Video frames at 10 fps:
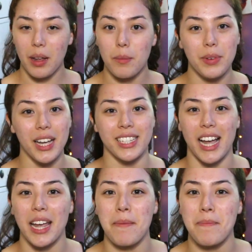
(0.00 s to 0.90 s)
But yes,
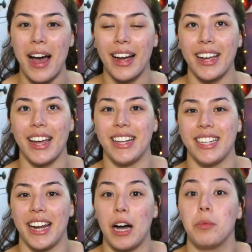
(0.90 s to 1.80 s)
I am back and
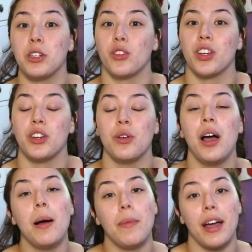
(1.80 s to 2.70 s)
today I'll be showing you
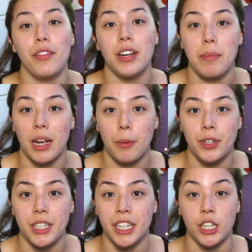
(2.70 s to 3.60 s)
my everyday makeup
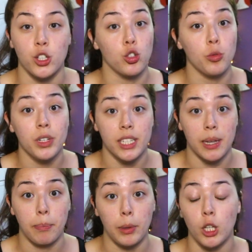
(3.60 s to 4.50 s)
routine. It's super
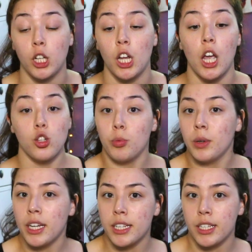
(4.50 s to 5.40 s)
simple, super
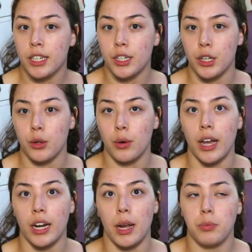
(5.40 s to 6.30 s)
easy to do,
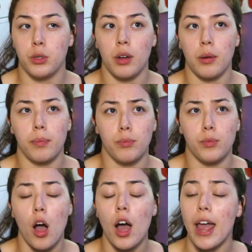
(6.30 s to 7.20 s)
and I do it
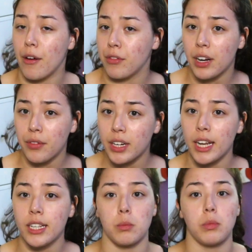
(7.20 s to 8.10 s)
not every
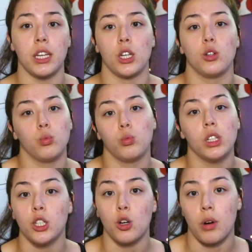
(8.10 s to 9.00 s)
day. Some days I
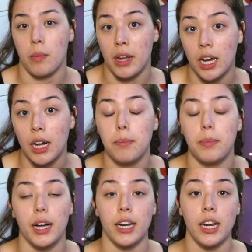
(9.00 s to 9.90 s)
really don't wear makeup,
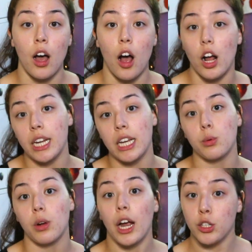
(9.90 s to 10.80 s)
but on
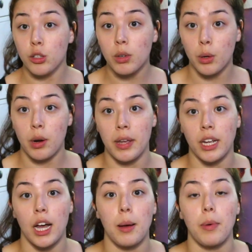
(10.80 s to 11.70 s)
days where I do want to wear
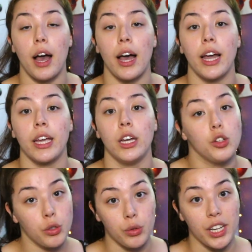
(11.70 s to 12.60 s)
makeup, I
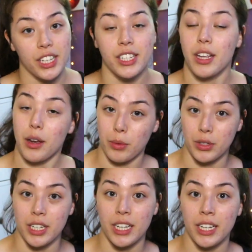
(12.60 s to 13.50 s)
do this
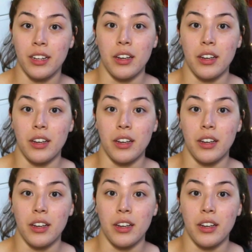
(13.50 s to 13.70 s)
routine.